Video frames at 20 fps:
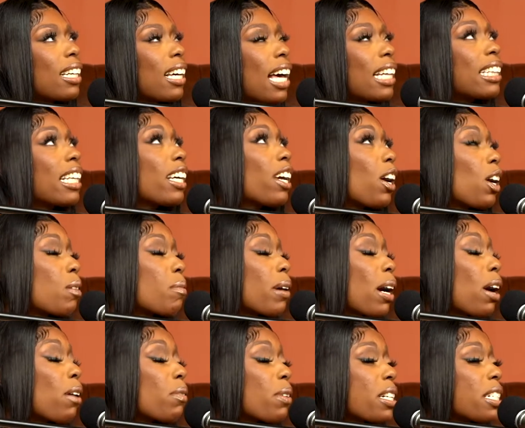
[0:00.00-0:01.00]
I think Urban
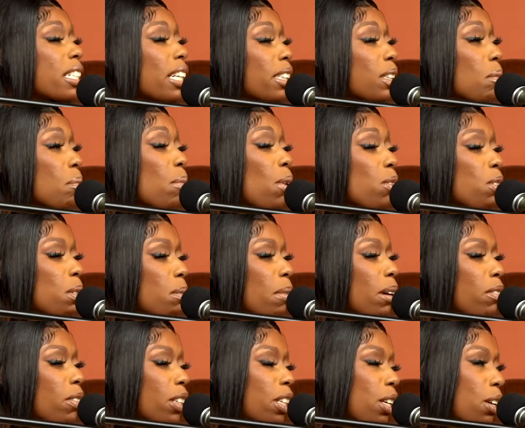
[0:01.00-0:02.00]
Outrage shot most of my
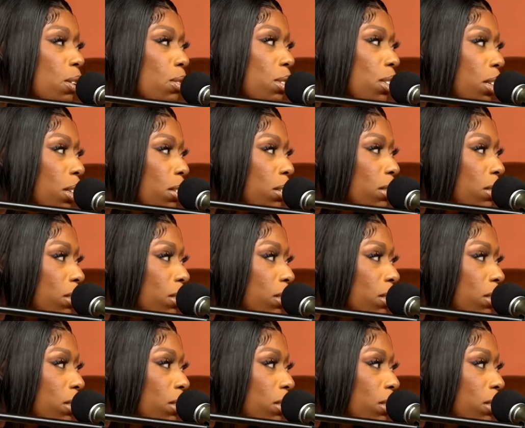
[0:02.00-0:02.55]
videos though.